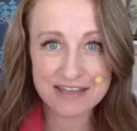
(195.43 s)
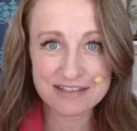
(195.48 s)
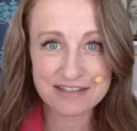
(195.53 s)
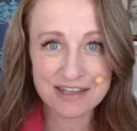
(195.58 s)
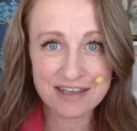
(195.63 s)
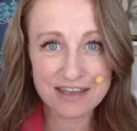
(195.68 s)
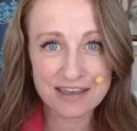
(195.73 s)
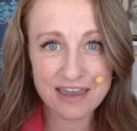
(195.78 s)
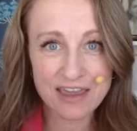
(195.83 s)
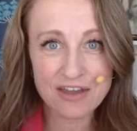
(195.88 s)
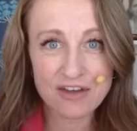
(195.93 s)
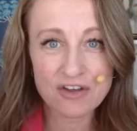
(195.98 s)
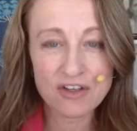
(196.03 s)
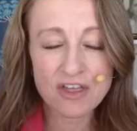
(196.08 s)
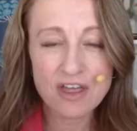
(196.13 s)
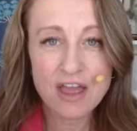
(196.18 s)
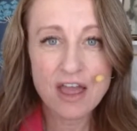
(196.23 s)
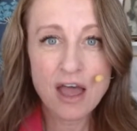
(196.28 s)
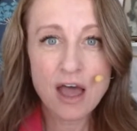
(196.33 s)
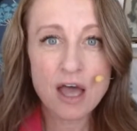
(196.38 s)
asking
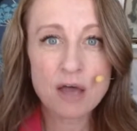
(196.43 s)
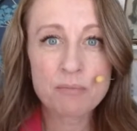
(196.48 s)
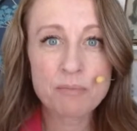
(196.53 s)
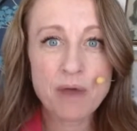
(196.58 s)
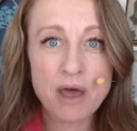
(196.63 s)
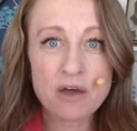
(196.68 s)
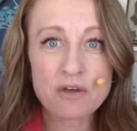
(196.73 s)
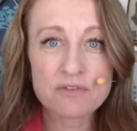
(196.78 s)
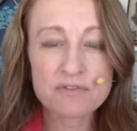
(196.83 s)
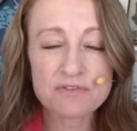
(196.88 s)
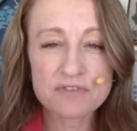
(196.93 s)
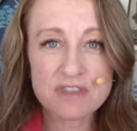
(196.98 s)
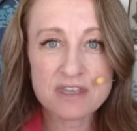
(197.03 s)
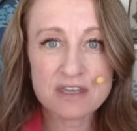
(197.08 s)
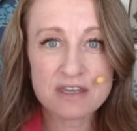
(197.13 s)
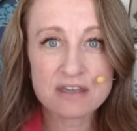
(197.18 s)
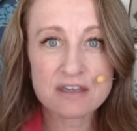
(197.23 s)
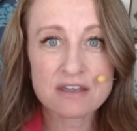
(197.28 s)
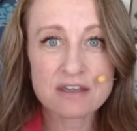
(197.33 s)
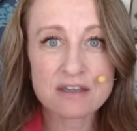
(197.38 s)
Gail about
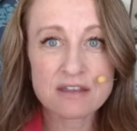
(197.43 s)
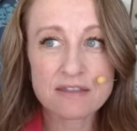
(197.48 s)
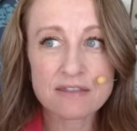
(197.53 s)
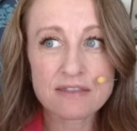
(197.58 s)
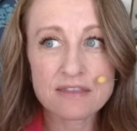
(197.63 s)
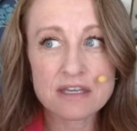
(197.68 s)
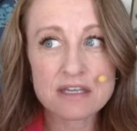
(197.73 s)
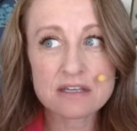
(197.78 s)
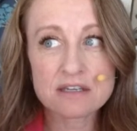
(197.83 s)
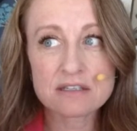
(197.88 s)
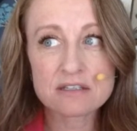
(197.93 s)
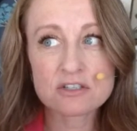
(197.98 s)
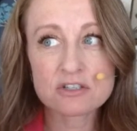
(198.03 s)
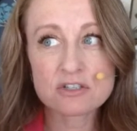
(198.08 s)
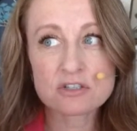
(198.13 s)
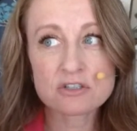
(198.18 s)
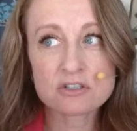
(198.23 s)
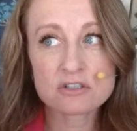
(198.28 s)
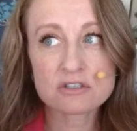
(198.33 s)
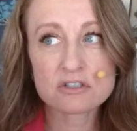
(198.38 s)
the
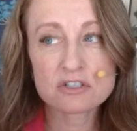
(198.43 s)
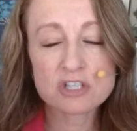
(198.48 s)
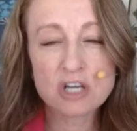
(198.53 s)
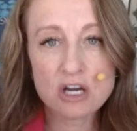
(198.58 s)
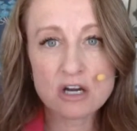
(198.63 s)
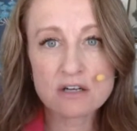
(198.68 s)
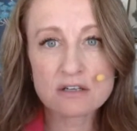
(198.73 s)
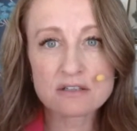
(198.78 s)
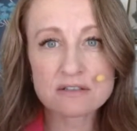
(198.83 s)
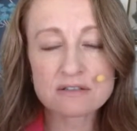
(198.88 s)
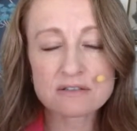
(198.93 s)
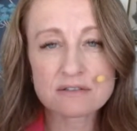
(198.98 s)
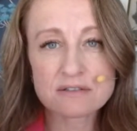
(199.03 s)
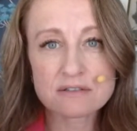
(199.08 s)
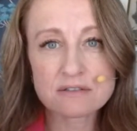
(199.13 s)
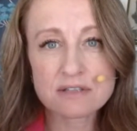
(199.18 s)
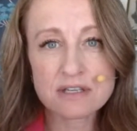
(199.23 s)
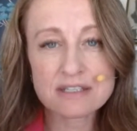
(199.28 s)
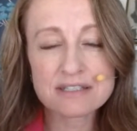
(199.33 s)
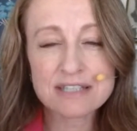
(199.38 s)

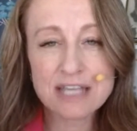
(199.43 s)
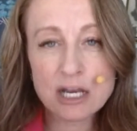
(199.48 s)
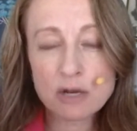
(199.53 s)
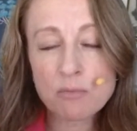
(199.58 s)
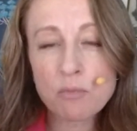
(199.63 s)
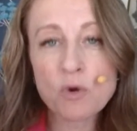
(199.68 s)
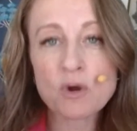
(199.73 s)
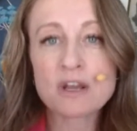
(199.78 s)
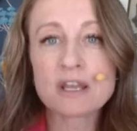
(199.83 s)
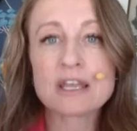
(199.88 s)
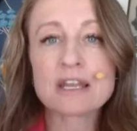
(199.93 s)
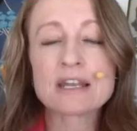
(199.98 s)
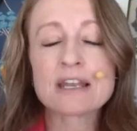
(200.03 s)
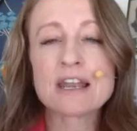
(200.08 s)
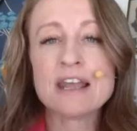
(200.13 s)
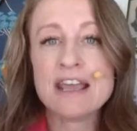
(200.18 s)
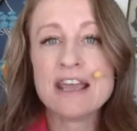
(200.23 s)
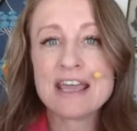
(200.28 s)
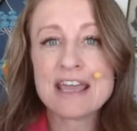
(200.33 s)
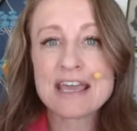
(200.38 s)

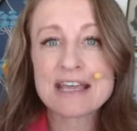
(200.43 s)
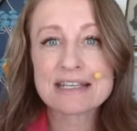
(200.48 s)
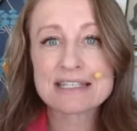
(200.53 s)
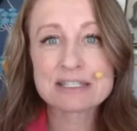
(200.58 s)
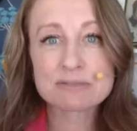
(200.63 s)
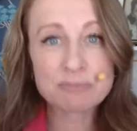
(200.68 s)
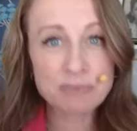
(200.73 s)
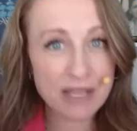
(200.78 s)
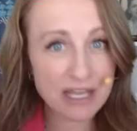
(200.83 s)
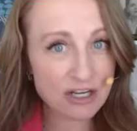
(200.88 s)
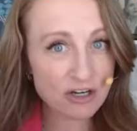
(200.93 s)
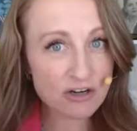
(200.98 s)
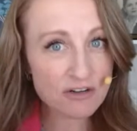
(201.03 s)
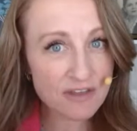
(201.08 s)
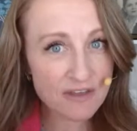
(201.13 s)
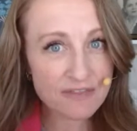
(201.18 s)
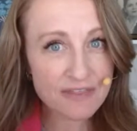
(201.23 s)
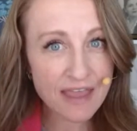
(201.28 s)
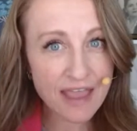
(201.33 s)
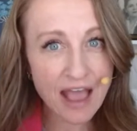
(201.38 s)
Centimorgan explainer
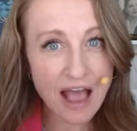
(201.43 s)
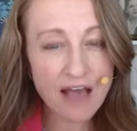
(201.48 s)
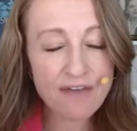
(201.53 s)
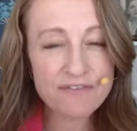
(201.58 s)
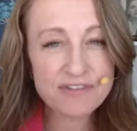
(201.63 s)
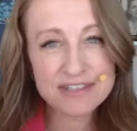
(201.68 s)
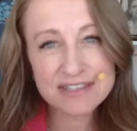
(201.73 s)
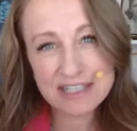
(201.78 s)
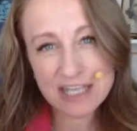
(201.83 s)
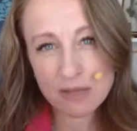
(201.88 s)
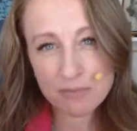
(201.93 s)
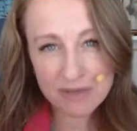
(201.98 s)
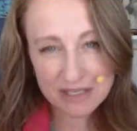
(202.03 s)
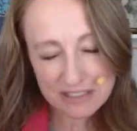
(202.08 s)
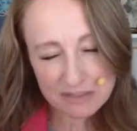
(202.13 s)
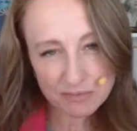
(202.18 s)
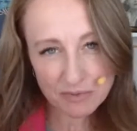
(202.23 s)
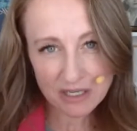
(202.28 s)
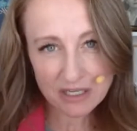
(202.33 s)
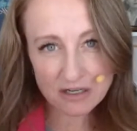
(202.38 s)
that they have. The CM
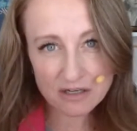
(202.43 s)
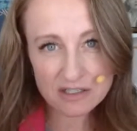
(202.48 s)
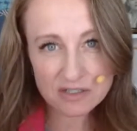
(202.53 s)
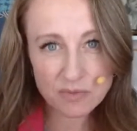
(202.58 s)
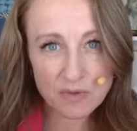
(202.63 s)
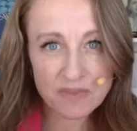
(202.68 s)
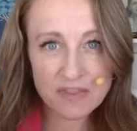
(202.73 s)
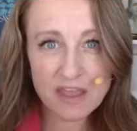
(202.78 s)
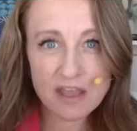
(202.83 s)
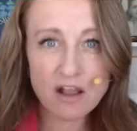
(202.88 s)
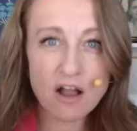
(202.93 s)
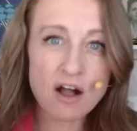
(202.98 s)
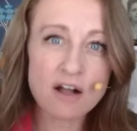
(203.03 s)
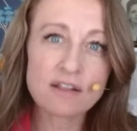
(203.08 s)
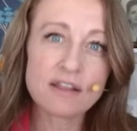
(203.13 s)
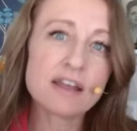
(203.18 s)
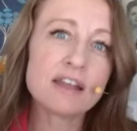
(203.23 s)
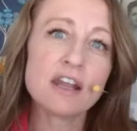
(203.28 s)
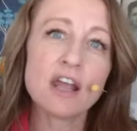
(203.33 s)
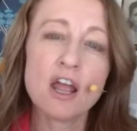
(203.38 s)
explainer is what they
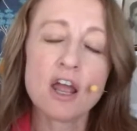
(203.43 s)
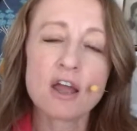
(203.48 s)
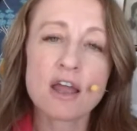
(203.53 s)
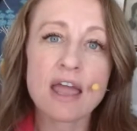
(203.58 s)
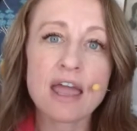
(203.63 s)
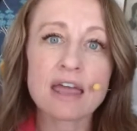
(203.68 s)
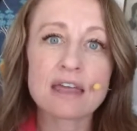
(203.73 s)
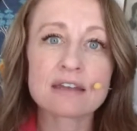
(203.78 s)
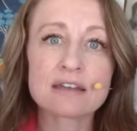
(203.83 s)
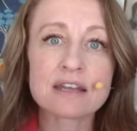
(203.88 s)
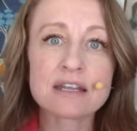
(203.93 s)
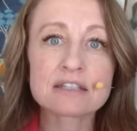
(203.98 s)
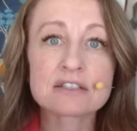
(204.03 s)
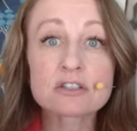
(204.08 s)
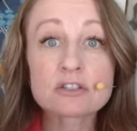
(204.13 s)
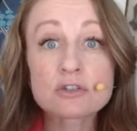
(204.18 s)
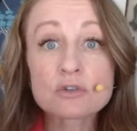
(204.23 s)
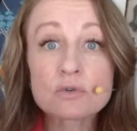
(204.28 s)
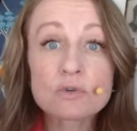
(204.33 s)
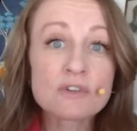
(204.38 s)
call it. And it's
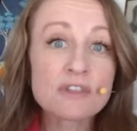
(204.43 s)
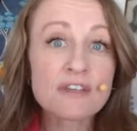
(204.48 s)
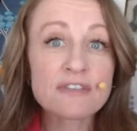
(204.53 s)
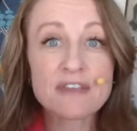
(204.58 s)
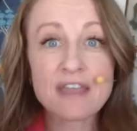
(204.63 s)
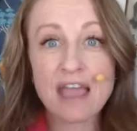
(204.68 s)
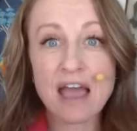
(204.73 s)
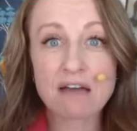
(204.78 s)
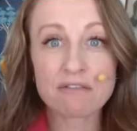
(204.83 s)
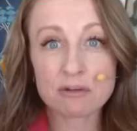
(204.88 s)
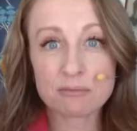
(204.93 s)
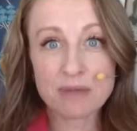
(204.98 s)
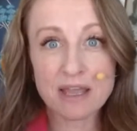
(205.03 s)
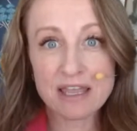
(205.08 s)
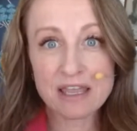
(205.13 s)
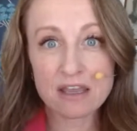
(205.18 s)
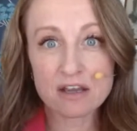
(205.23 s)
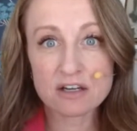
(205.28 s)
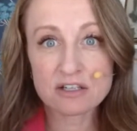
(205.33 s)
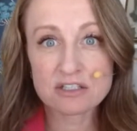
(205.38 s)
a tool that they have at
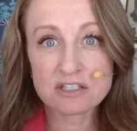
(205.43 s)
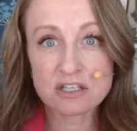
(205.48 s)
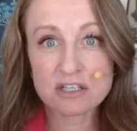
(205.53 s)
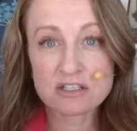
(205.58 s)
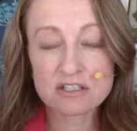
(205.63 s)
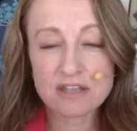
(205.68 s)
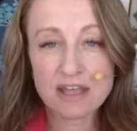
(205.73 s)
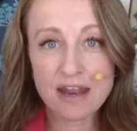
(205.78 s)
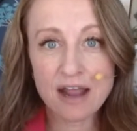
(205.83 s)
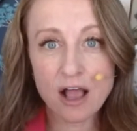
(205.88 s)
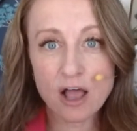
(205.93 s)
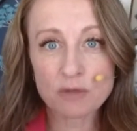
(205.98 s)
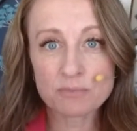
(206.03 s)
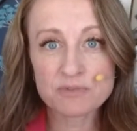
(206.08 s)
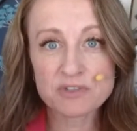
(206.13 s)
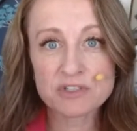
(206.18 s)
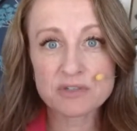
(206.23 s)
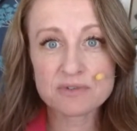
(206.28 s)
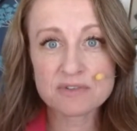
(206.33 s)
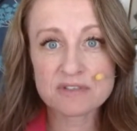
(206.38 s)
MyHeritage that
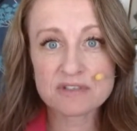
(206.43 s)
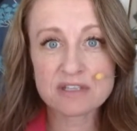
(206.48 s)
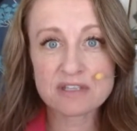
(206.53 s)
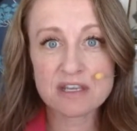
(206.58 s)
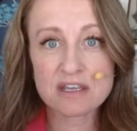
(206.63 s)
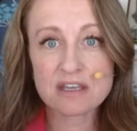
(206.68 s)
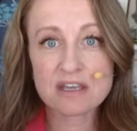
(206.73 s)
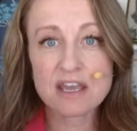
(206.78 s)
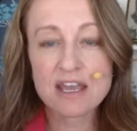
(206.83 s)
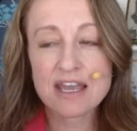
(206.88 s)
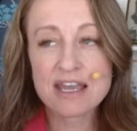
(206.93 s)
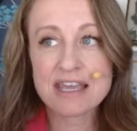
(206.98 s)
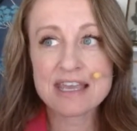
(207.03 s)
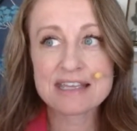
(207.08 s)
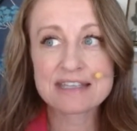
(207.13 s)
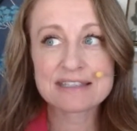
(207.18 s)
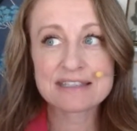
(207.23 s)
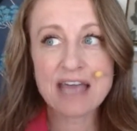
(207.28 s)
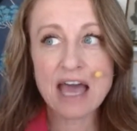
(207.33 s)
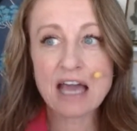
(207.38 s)
helps you see
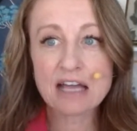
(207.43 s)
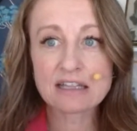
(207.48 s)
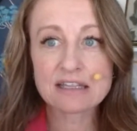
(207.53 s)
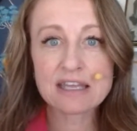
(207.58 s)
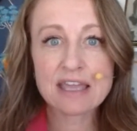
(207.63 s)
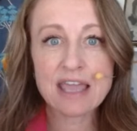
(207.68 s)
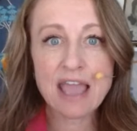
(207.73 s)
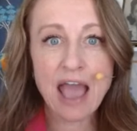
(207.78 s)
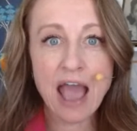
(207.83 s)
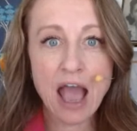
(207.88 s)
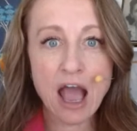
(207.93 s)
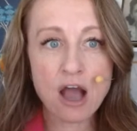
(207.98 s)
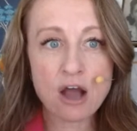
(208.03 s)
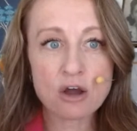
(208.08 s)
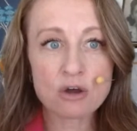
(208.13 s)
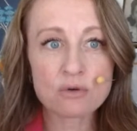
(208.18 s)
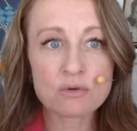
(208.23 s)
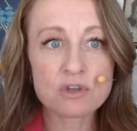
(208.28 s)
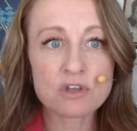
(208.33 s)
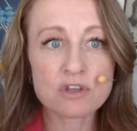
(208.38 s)
exactly
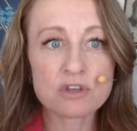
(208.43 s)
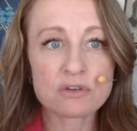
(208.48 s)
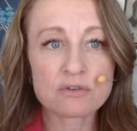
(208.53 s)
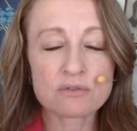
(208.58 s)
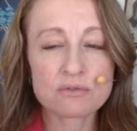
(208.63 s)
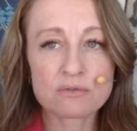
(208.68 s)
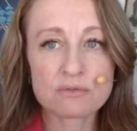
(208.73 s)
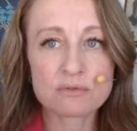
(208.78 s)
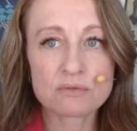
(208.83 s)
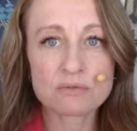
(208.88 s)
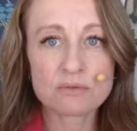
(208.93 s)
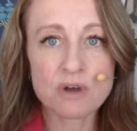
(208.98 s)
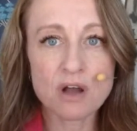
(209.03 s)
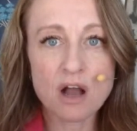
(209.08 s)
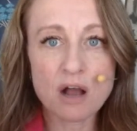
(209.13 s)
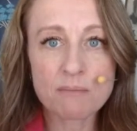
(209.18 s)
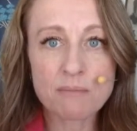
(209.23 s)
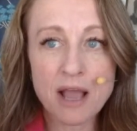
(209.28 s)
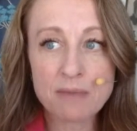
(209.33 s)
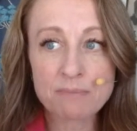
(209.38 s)
how you
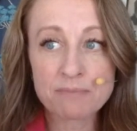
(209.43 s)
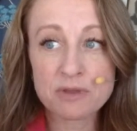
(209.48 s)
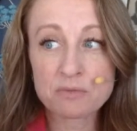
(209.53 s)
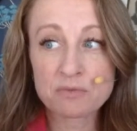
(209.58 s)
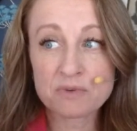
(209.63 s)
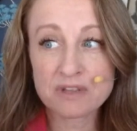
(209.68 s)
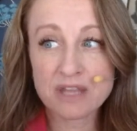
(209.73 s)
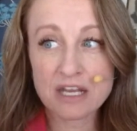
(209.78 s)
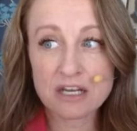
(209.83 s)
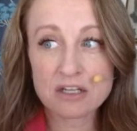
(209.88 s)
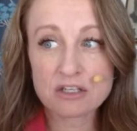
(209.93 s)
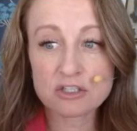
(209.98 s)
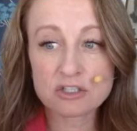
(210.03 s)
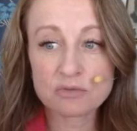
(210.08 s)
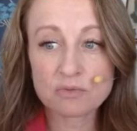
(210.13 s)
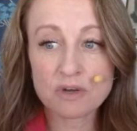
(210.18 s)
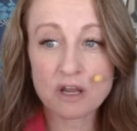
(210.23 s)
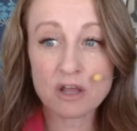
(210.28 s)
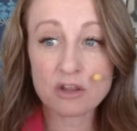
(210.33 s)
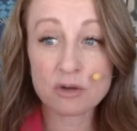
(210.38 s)
might be related
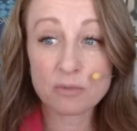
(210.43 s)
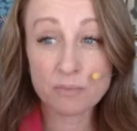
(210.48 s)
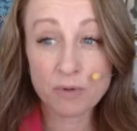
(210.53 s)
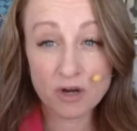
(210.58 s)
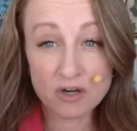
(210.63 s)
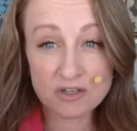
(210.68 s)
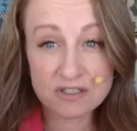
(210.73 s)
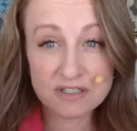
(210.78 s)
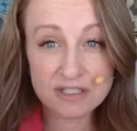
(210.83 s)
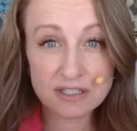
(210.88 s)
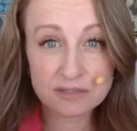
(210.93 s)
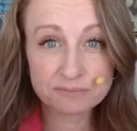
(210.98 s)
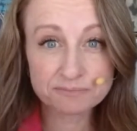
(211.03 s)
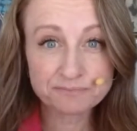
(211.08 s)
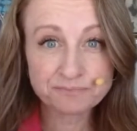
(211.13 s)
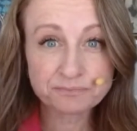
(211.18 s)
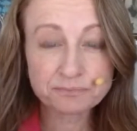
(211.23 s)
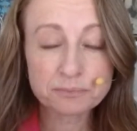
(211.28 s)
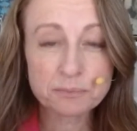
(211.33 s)
to another person.